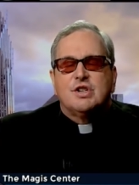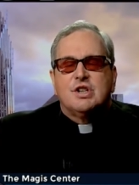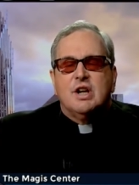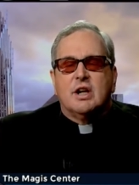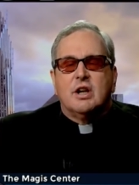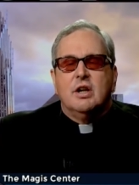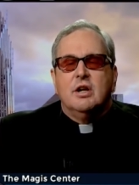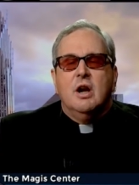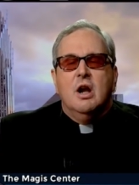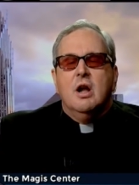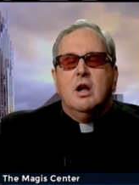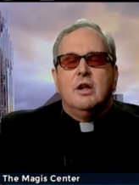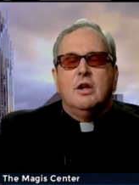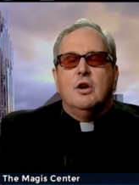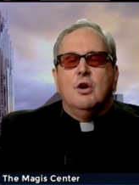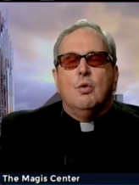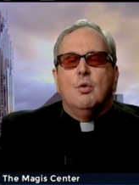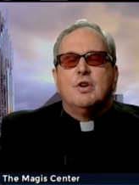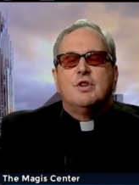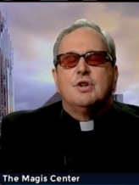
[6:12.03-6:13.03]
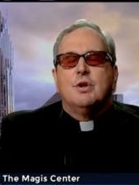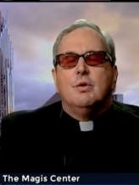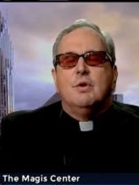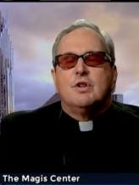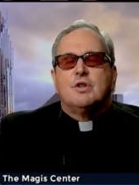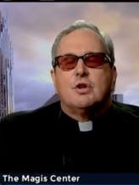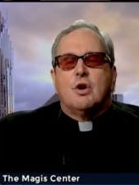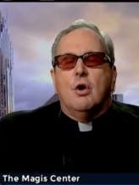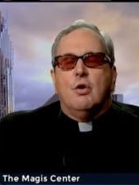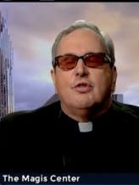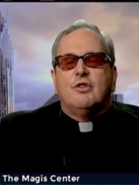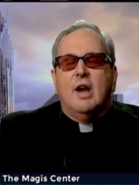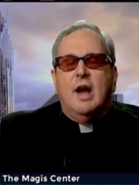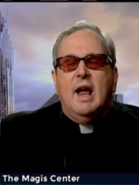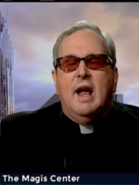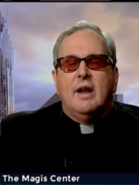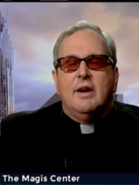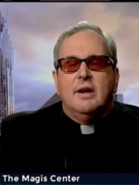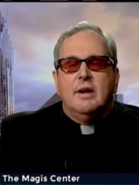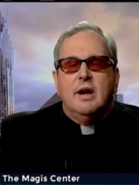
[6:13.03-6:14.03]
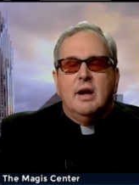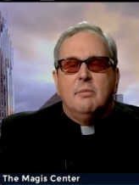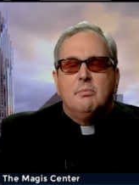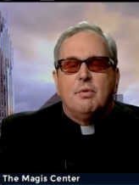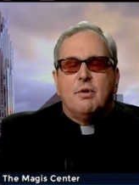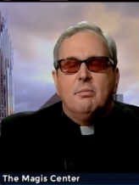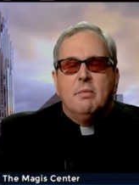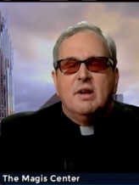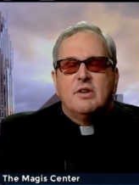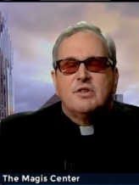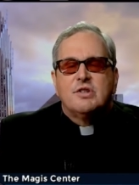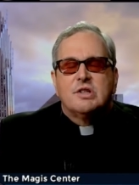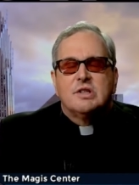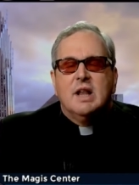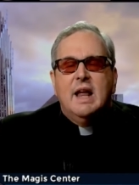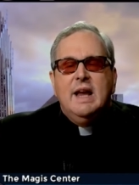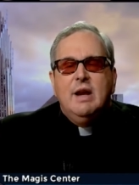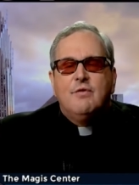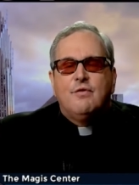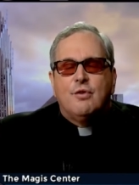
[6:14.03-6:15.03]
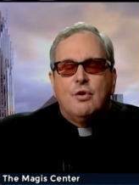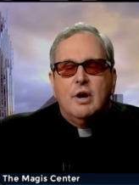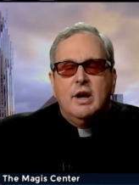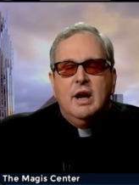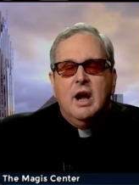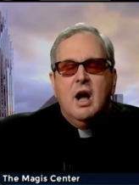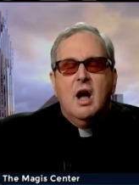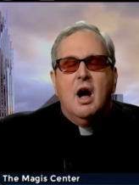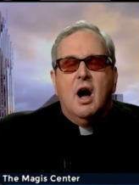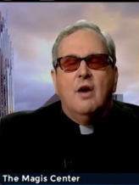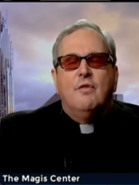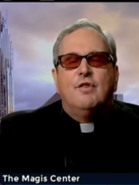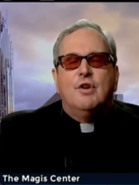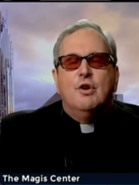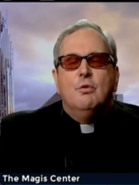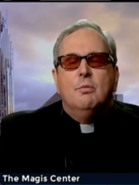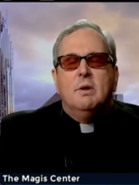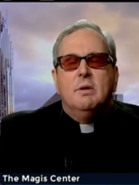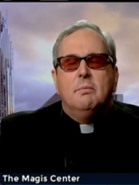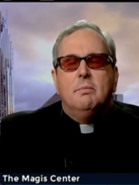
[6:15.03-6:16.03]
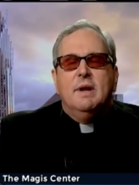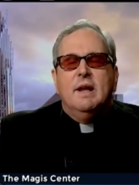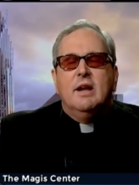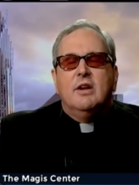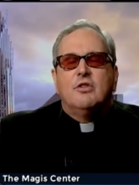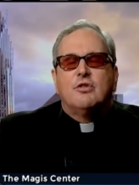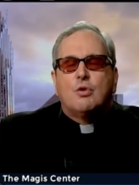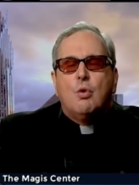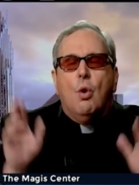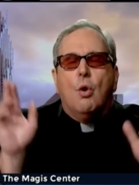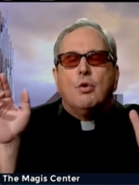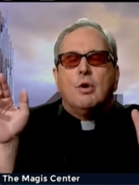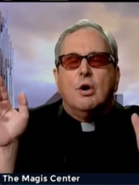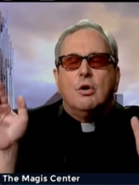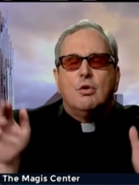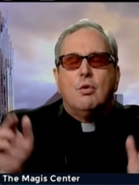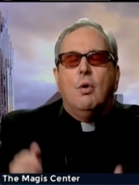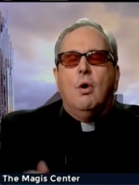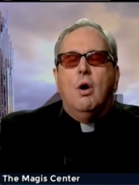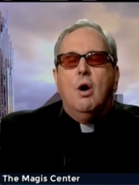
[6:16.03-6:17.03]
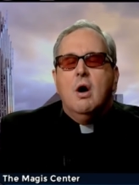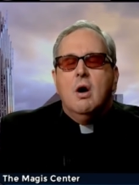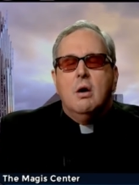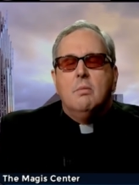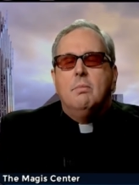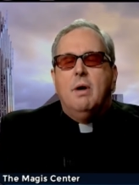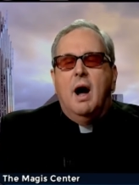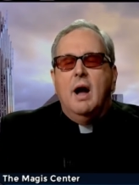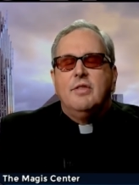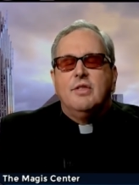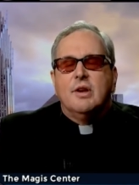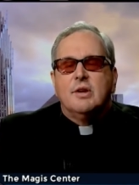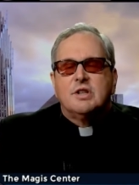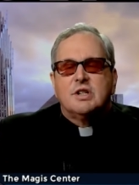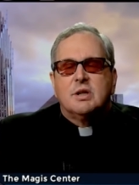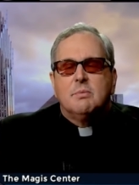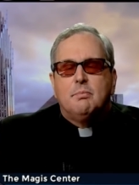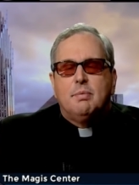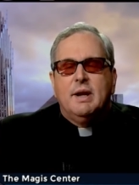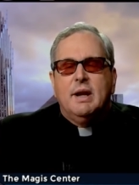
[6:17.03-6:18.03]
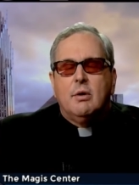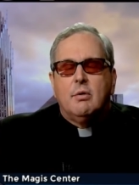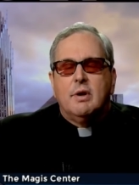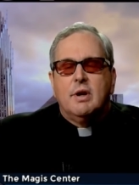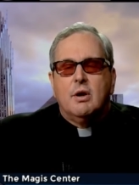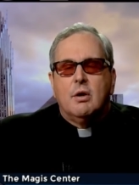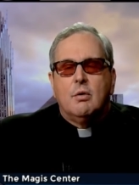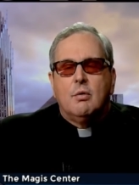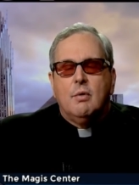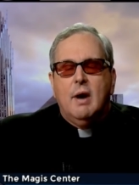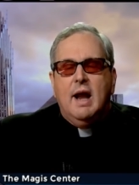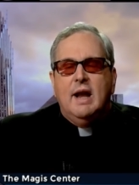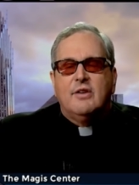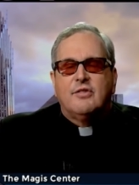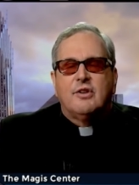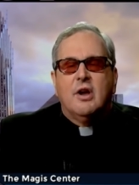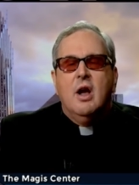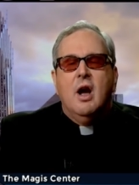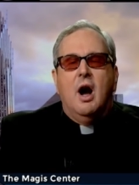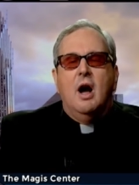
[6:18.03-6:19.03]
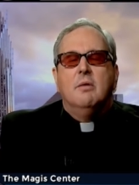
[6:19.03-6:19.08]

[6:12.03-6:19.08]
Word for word: a second, you know, which, which goes ahead and, and permits slavery of human beings, quote unquote by the superior race.